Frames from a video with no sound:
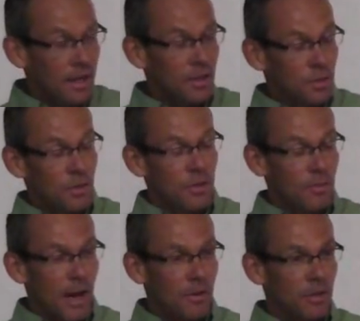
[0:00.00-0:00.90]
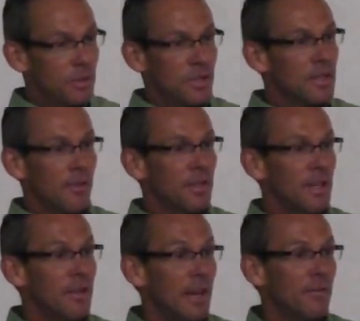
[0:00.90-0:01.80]
And the truth of the matter is we just never
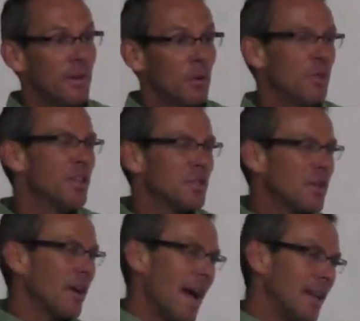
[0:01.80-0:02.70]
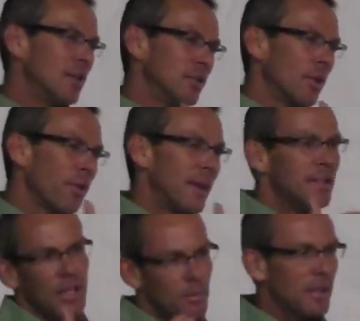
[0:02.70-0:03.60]
deviate from it. You just start adding your little things
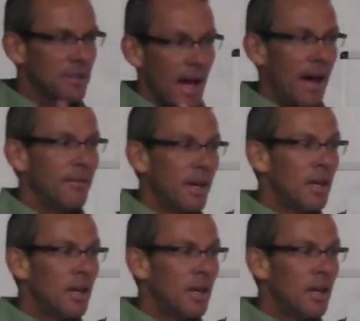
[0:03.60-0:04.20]
that you must have.